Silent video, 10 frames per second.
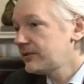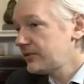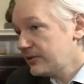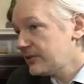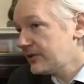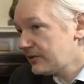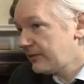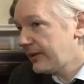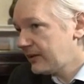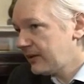concerns us
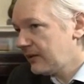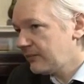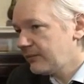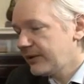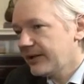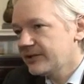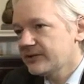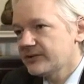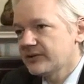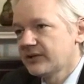directly in our
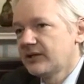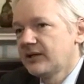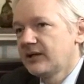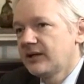publications.